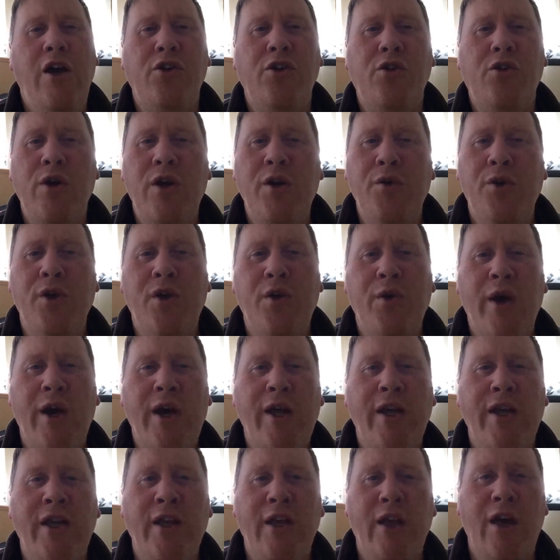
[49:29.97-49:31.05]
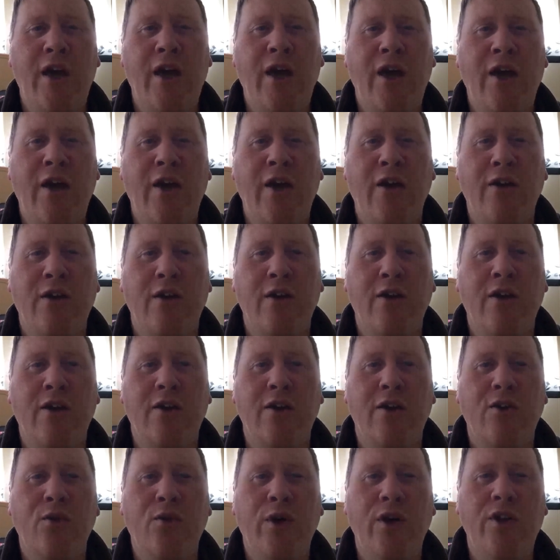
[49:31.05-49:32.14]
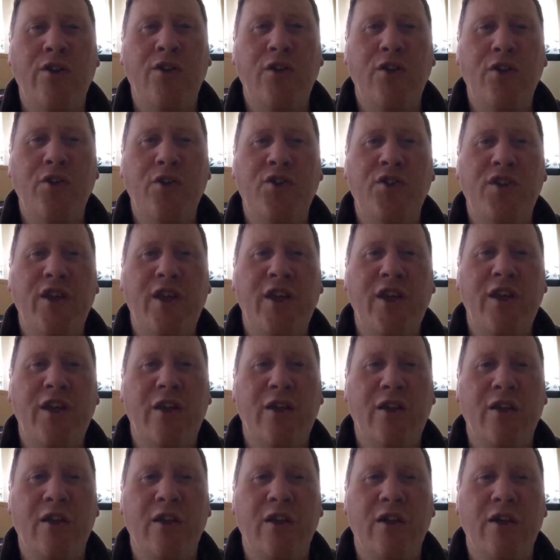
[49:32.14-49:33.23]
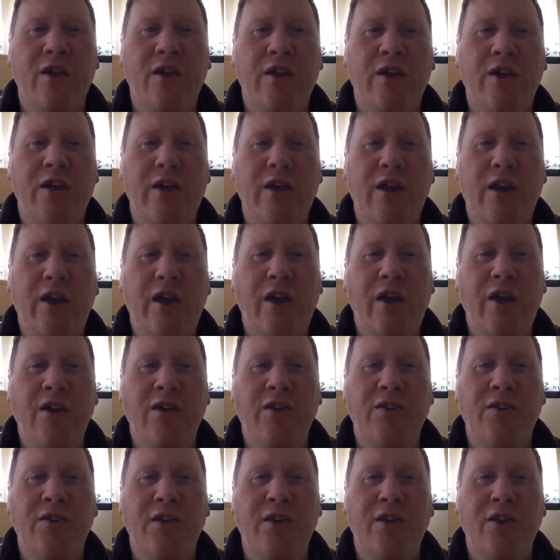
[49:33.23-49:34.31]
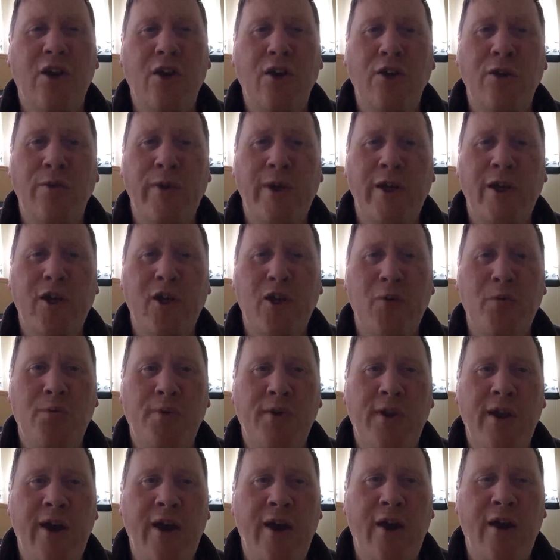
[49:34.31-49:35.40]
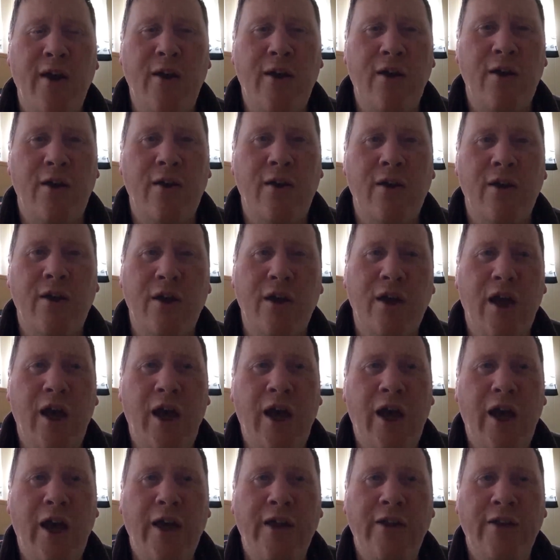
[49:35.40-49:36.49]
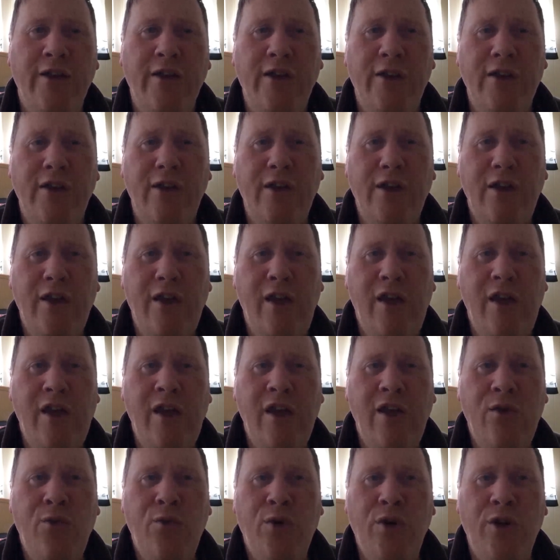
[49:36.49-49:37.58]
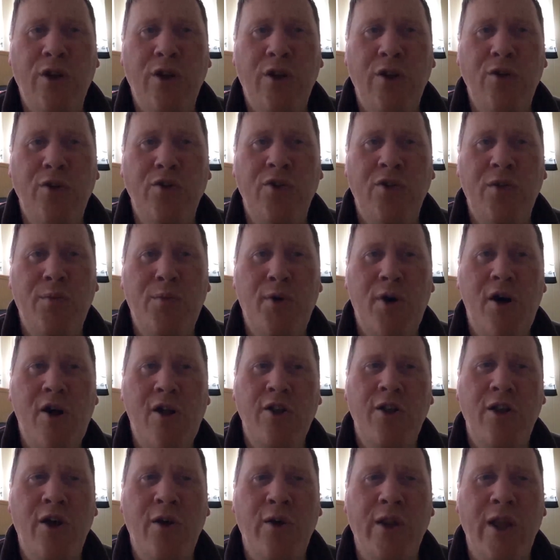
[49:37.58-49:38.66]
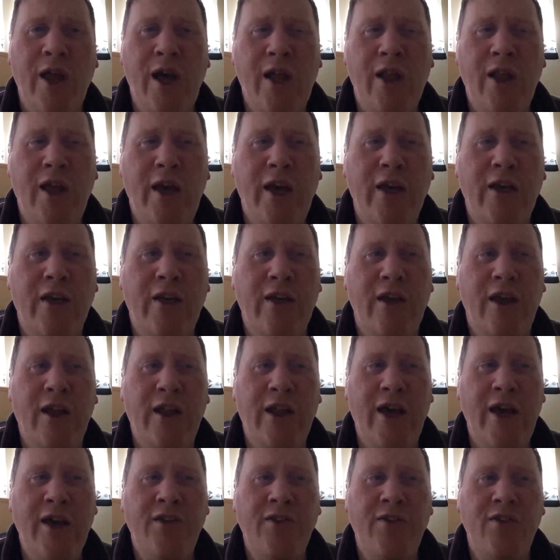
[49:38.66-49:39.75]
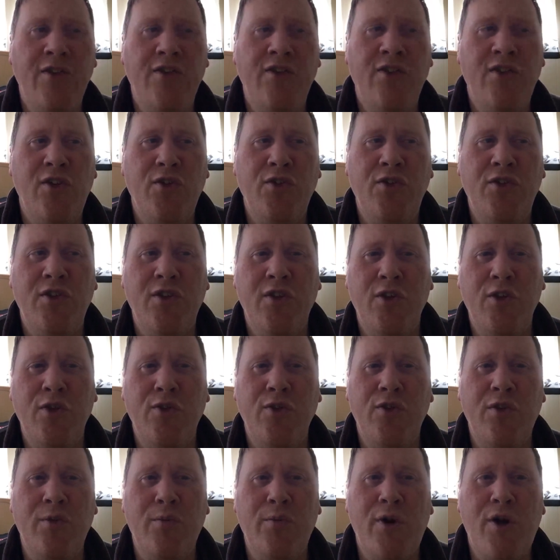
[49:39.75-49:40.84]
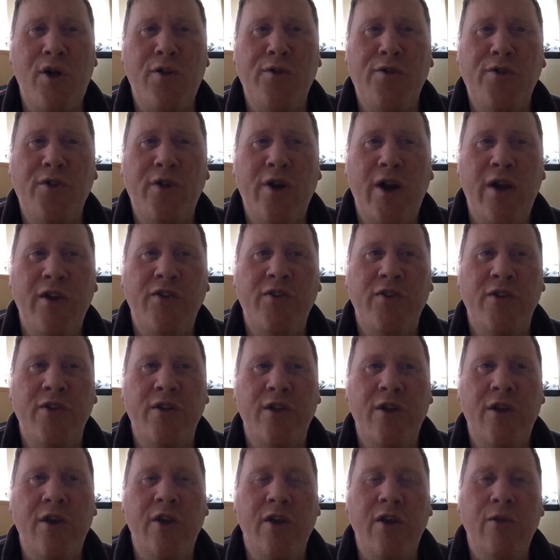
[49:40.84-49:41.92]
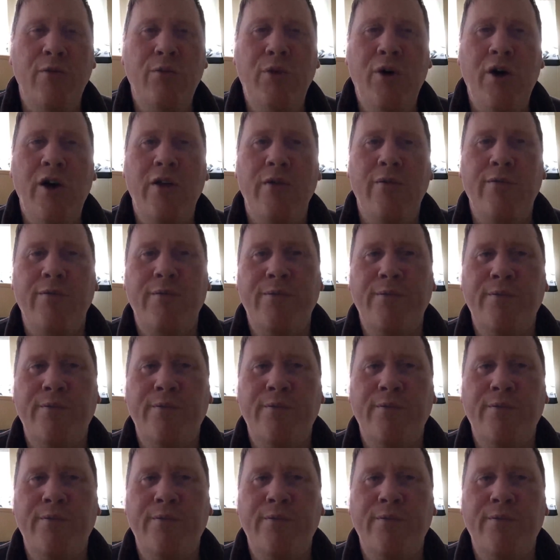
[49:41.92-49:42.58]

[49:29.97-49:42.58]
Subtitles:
I agree with you, Eddie. Guendouzi is going to be a good player, and he will lose the ball, though, a lot like Alexis used to lose the ball for us. But